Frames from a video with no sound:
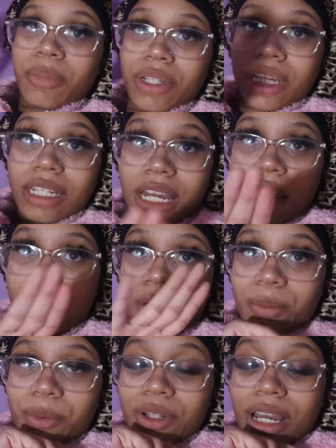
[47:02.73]
But yeah, y'all, I
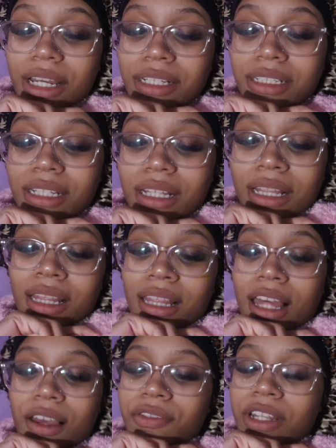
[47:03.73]
hope you guys
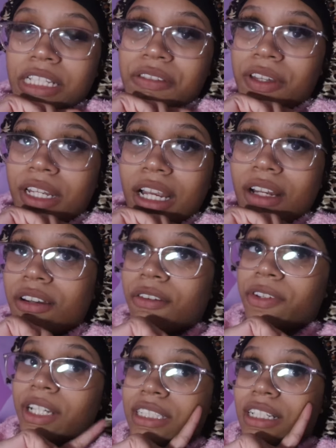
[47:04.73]
love this video.
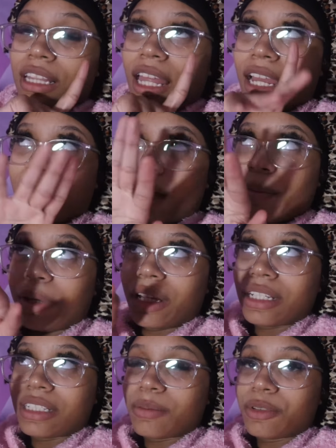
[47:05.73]
Don't forget to like, comment,
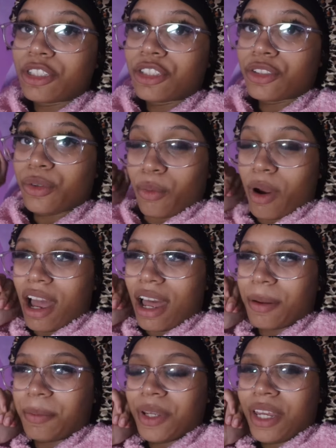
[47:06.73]
and
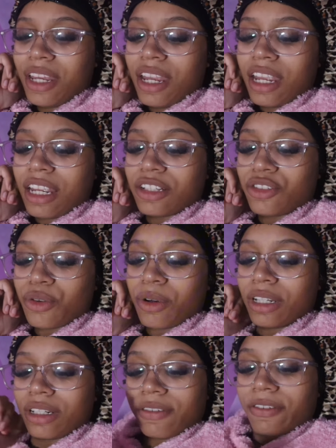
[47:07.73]
subscribe.
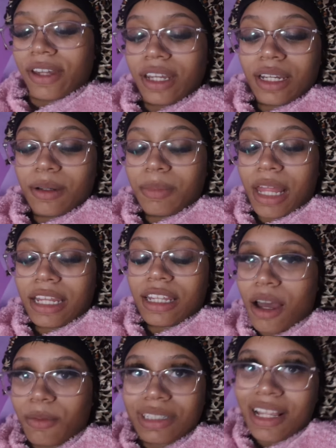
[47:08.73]
Enjoying the fam, like,
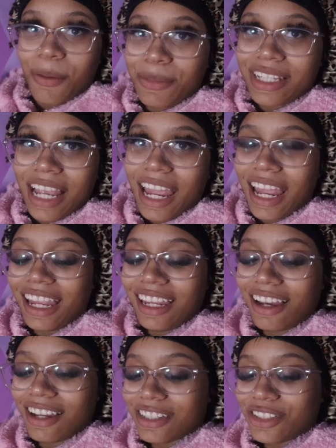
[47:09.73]
y'all, it's almost at
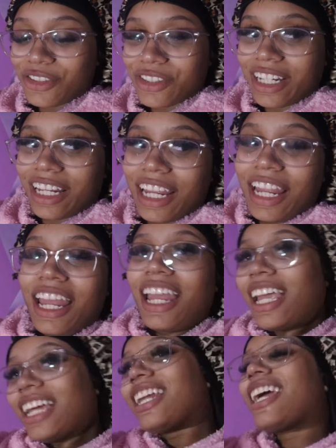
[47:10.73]
800
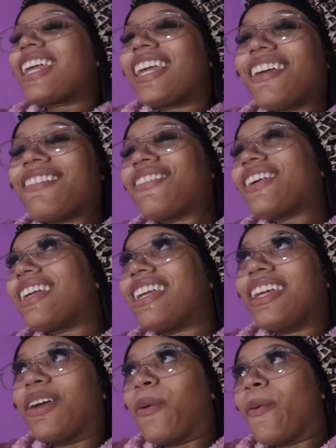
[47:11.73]
and I can't
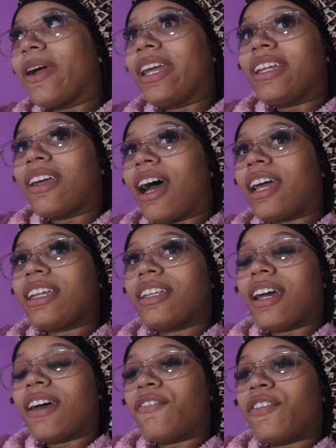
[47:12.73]
fucking wait, y'all. I
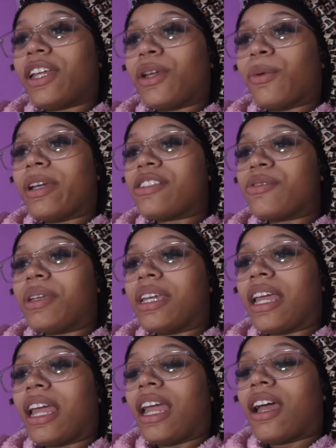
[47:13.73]
cannot fucking wait to
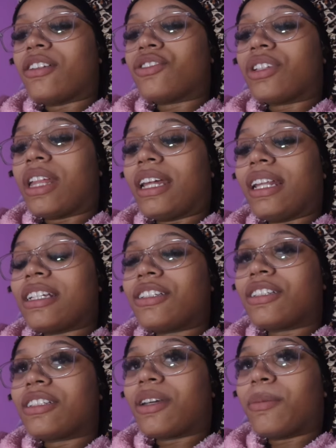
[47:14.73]
hit 800. Like,
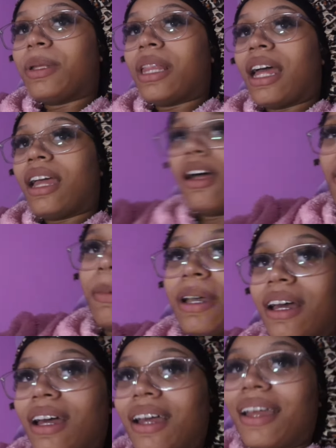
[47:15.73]
that's just gonna be like, oh my
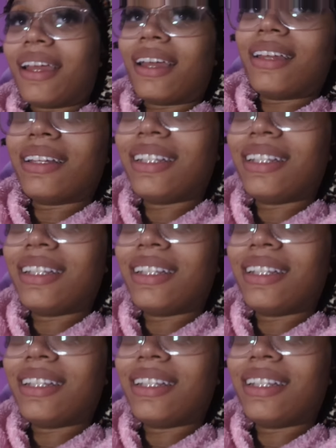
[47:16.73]
god,